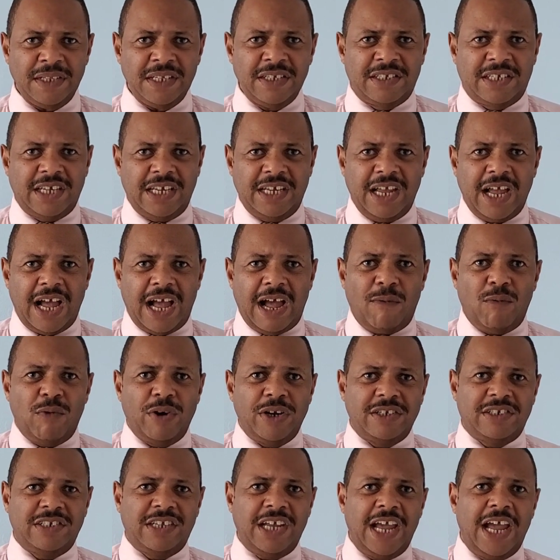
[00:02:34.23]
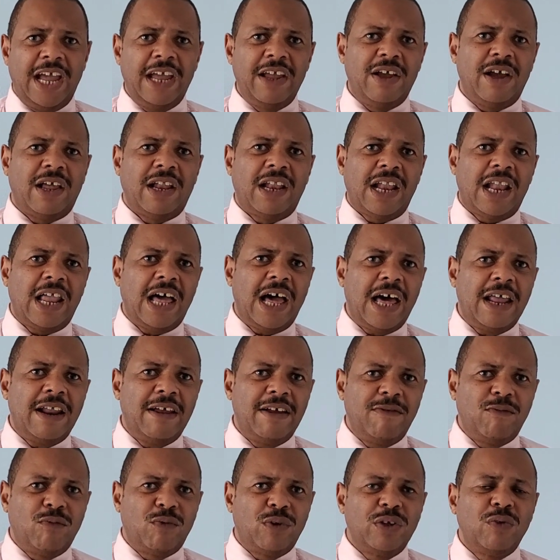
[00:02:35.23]
See, I want to tell you, a
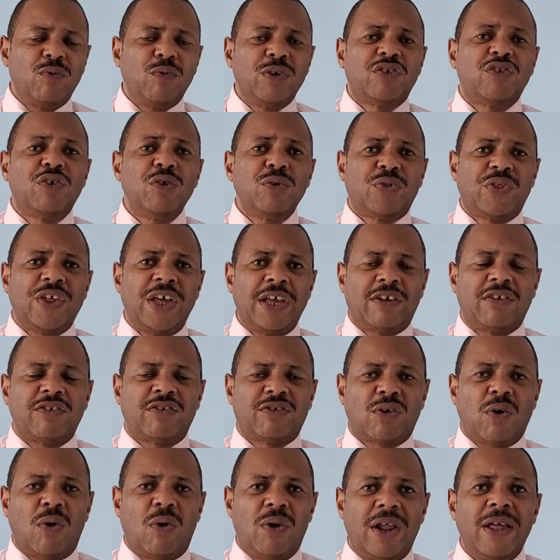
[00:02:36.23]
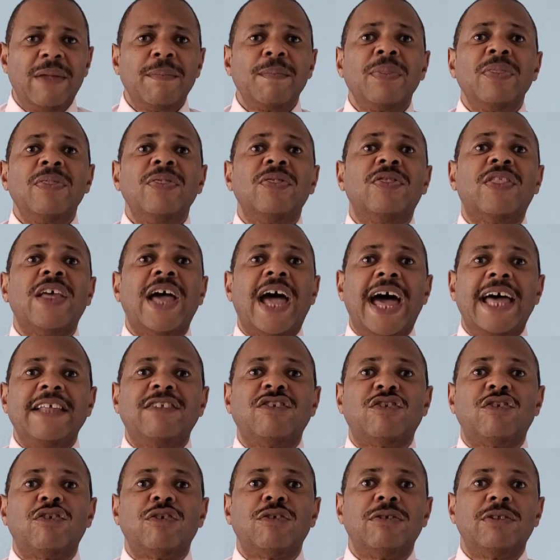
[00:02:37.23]
lot of what you think is going,
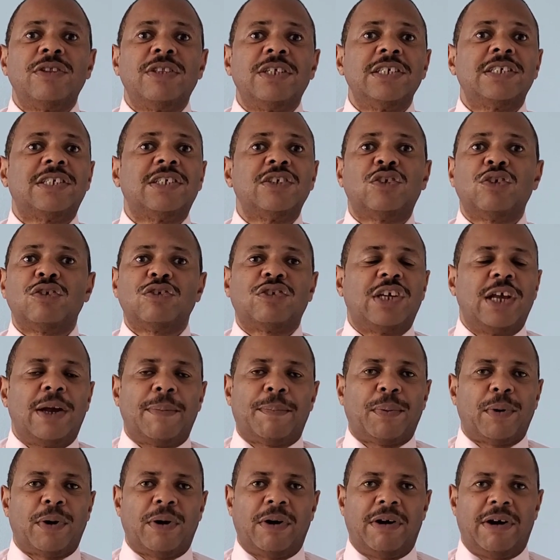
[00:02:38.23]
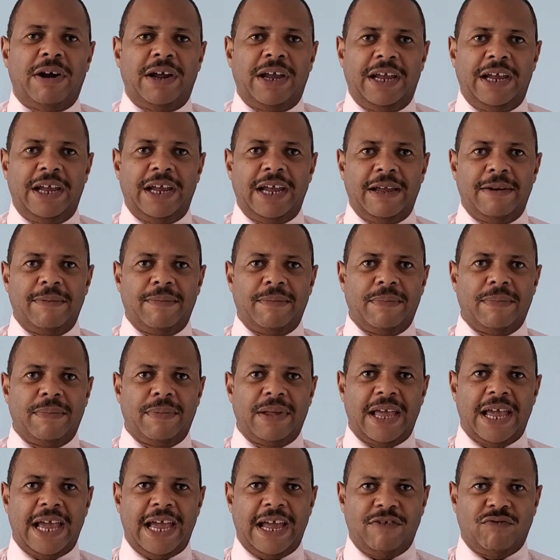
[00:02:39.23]
this is your temporary
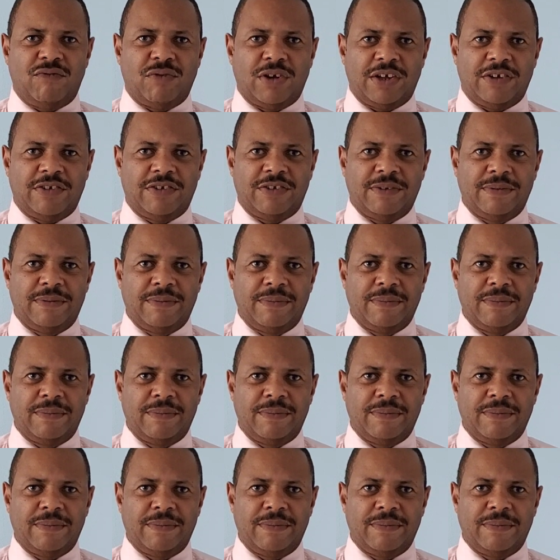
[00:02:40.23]
address.